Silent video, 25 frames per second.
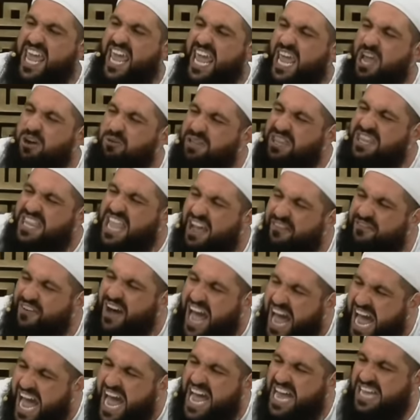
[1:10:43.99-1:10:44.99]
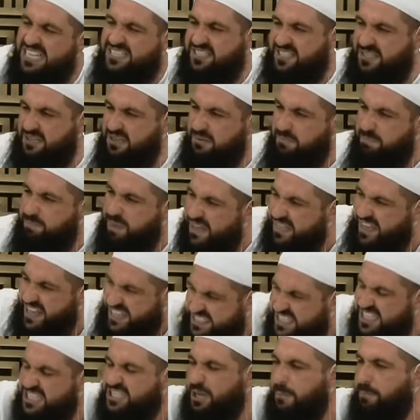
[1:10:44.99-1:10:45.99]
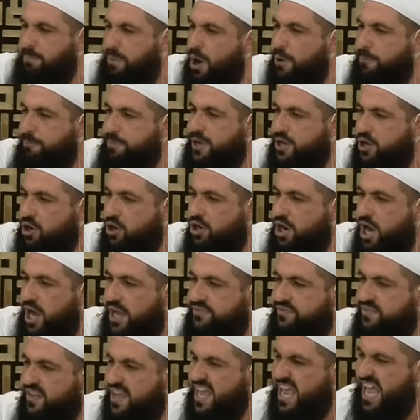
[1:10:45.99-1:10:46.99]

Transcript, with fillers: He would never ask, brother, is this appropriate or not?